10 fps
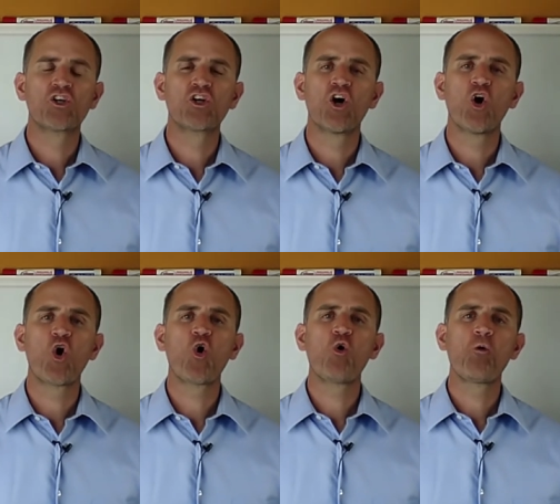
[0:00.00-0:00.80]

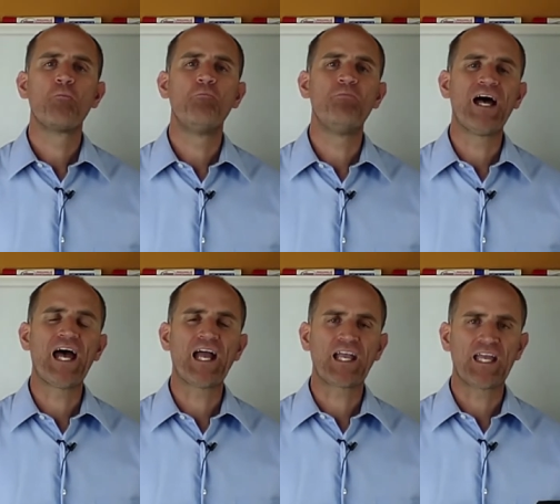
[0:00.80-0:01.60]
go
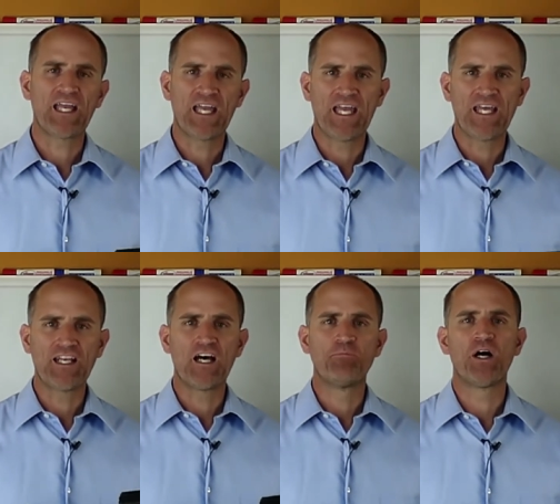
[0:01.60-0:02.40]
back and
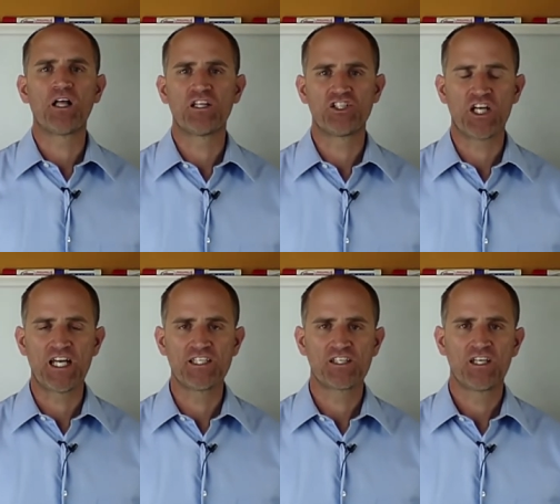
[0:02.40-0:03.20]

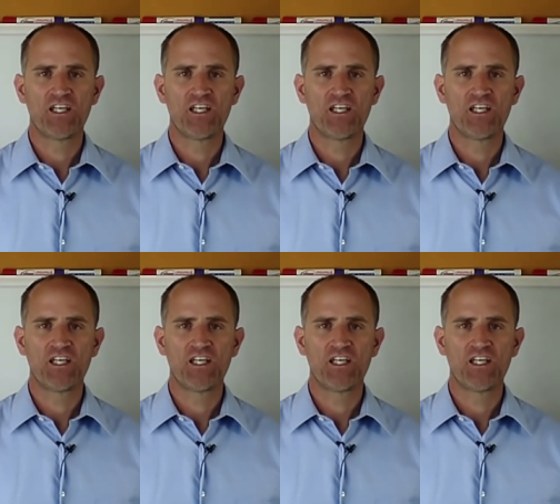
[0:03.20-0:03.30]
apologize.